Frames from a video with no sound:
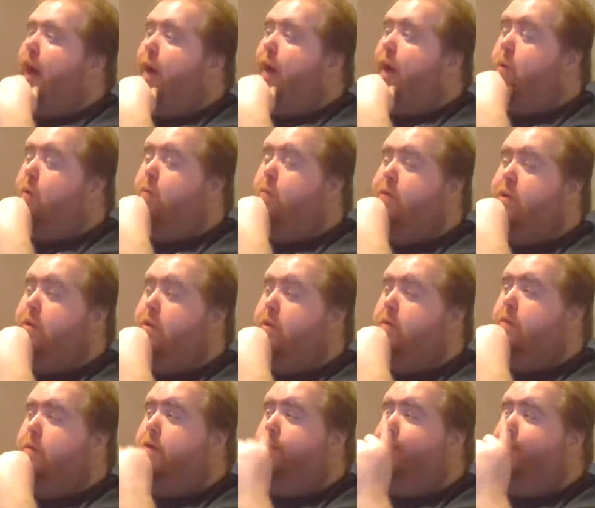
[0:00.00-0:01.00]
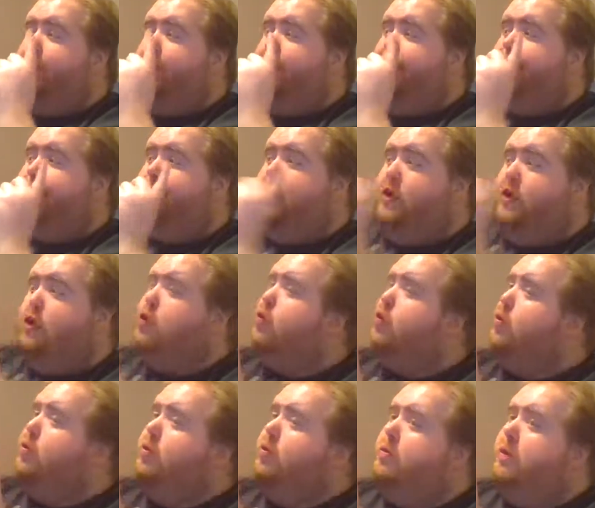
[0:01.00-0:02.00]
will be doing a
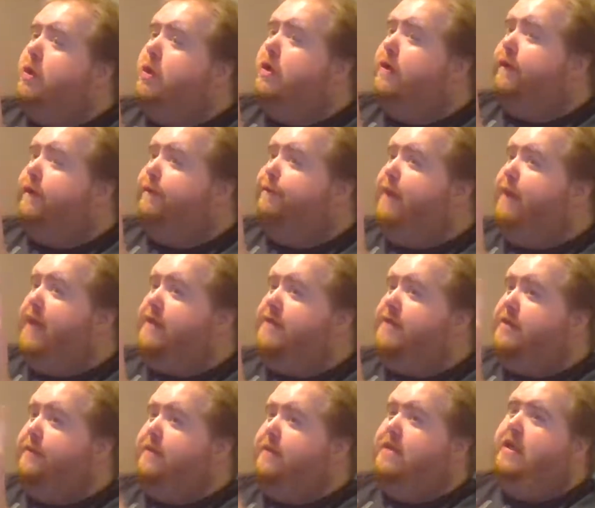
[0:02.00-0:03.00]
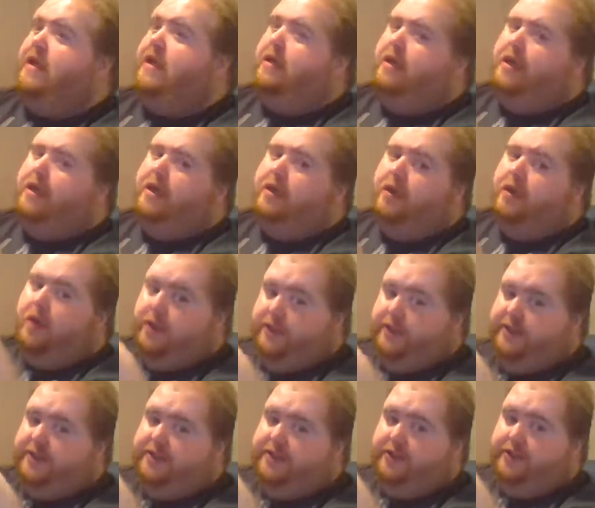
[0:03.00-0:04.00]
review of Pet Sematary on
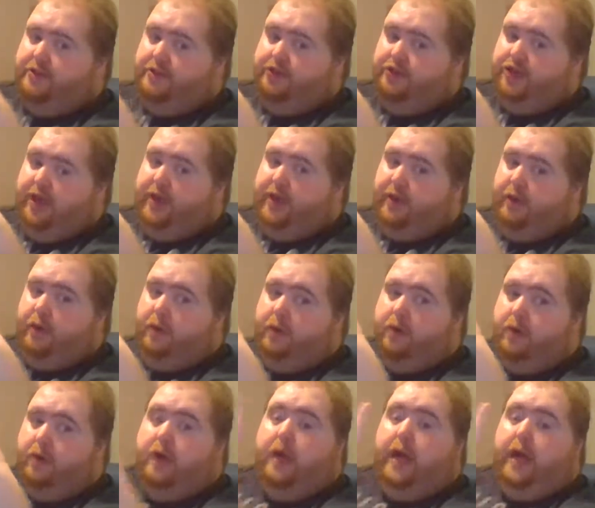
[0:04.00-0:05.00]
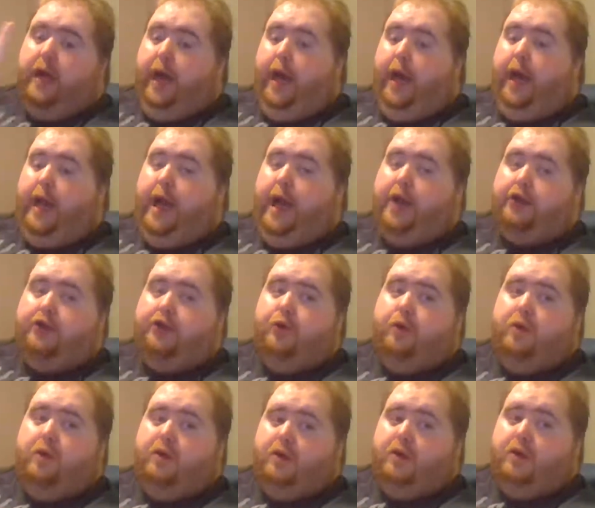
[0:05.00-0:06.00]
this channel. And I do
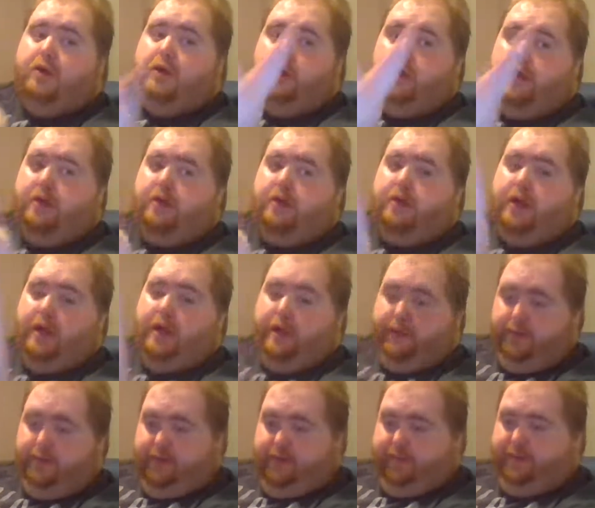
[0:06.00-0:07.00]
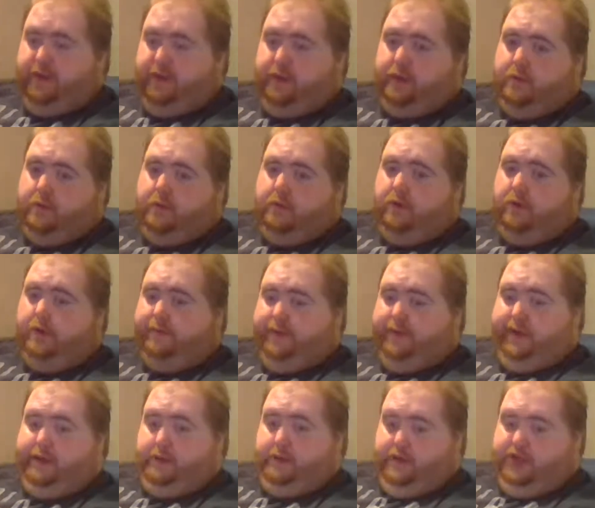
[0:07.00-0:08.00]
want to do another review of
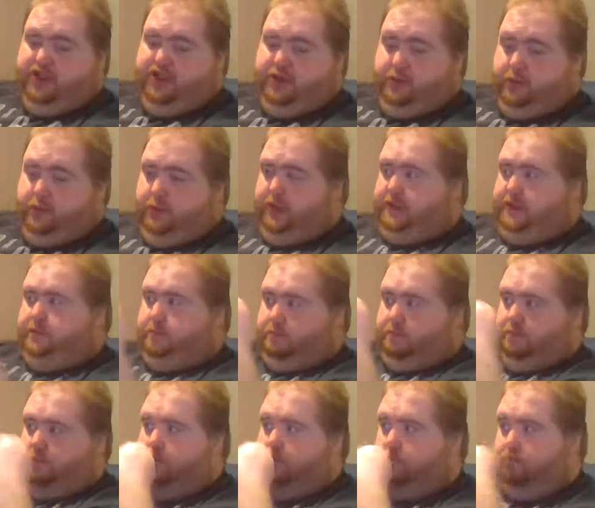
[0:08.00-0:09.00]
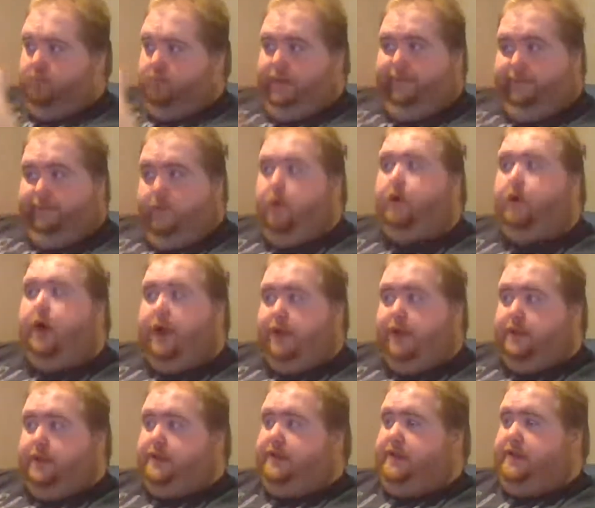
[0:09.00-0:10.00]
the original one before I
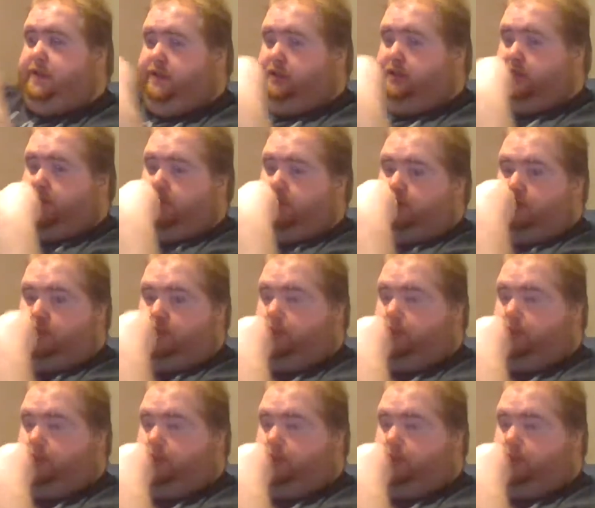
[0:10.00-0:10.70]
go see the new one.